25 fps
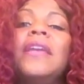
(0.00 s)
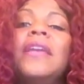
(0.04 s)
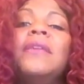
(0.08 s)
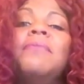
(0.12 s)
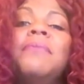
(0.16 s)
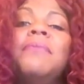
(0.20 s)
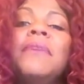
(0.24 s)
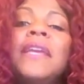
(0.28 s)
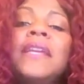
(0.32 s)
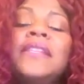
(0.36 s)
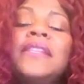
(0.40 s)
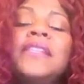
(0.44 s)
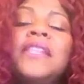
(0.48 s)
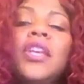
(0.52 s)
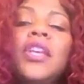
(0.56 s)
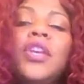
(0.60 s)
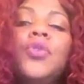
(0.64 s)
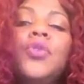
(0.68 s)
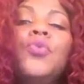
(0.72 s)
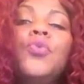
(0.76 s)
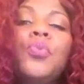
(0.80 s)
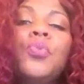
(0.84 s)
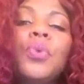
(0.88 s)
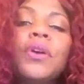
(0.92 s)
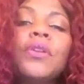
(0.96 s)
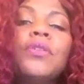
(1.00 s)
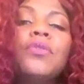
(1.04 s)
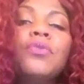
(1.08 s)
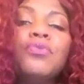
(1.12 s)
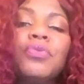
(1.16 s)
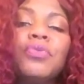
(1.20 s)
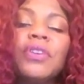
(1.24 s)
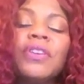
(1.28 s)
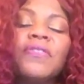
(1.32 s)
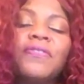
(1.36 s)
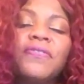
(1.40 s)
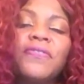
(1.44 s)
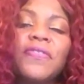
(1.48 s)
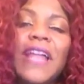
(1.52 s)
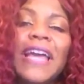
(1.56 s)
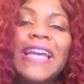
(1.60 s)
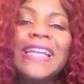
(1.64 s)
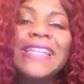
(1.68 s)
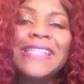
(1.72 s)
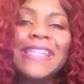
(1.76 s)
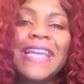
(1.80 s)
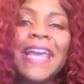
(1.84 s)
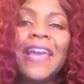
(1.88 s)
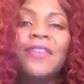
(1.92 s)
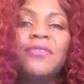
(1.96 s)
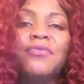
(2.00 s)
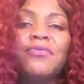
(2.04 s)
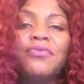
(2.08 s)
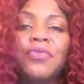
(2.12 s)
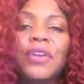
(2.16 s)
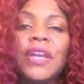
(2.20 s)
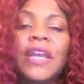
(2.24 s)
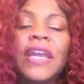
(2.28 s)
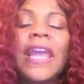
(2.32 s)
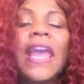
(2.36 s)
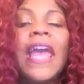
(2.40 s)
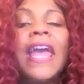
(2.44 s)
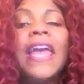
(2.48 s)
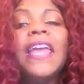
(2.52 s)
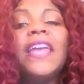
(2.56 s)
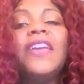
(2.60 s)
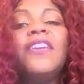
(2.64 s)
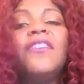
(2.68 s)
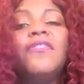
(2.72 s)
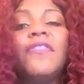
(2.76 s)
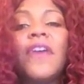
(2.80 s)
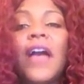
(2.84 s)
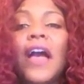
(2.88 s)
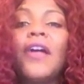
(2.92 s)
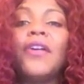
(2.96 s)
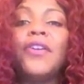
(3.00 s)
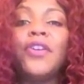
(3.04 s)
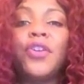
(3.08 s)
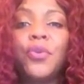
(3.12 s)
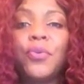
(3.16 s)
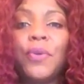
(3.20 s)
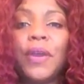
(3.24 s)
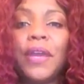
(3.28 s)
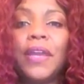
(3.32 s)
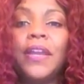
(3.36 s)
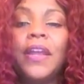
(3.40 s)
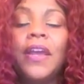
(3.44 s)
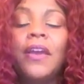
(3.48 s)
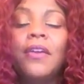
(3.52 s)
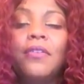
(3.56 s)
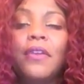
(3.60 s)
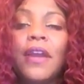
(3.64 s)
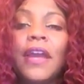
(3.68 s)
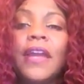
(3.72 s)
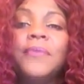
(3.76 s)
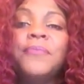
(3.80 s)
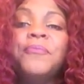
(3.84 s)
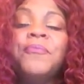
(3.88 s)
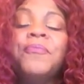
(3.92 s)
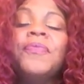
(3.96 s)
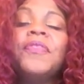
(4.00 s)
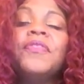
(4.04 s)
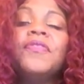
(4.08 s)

It means that you will reflect and reevaluate, right?